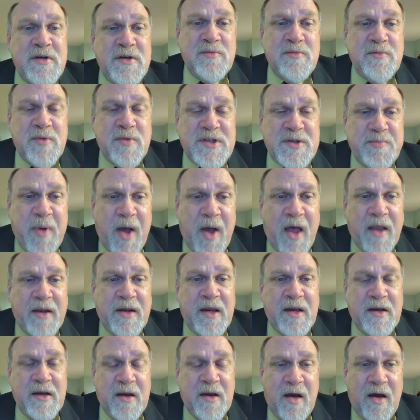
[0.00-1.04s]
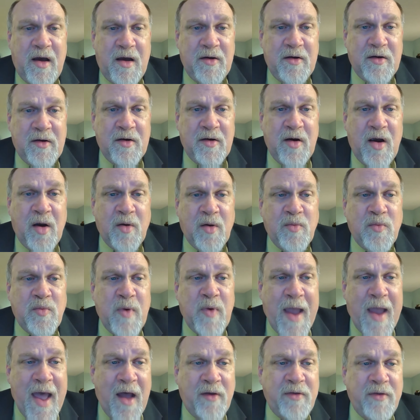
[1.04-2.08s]
responding to hunger
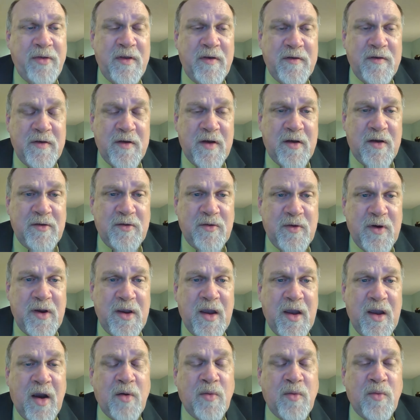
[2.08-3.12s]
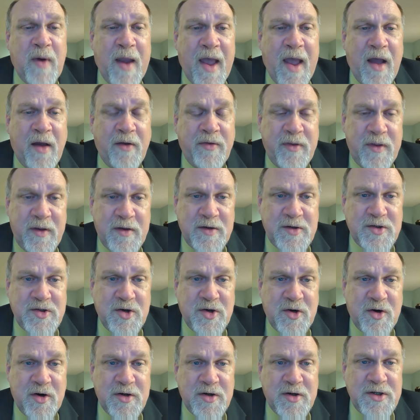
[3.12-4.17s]
around this country, around this
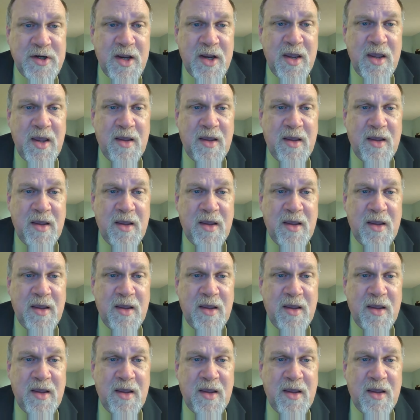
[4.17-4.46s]
church,